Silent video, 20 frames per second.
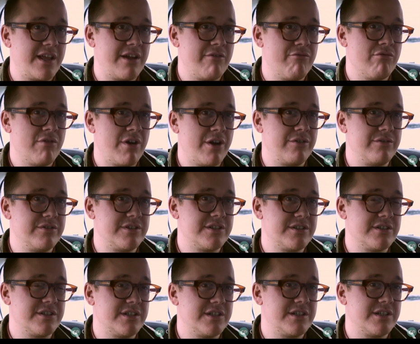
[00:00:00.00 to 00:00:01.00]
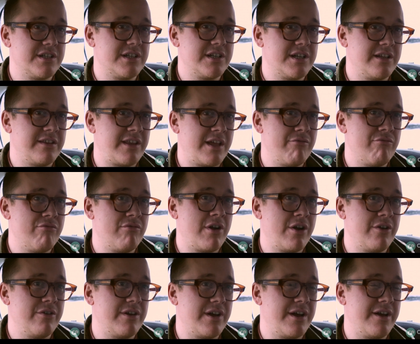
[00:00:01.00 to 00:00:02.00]
they wrote
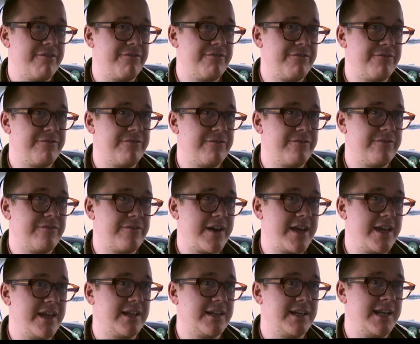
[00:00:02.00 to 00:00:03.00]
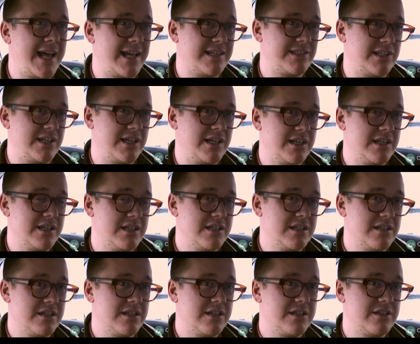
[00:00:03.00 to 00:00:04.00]
a fake letter
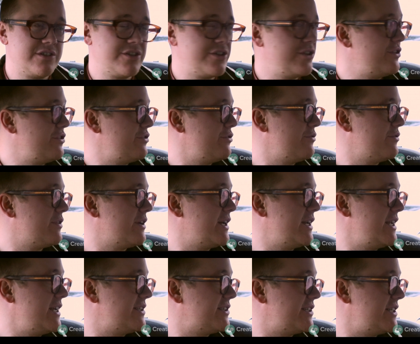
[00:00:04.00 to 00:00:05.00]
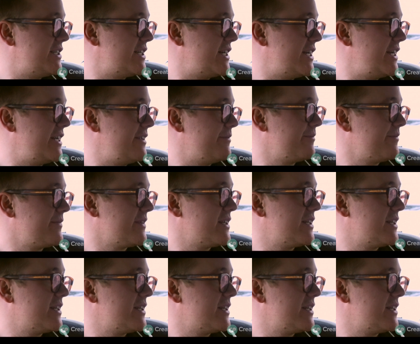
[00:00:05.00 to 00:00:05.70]
to an ECD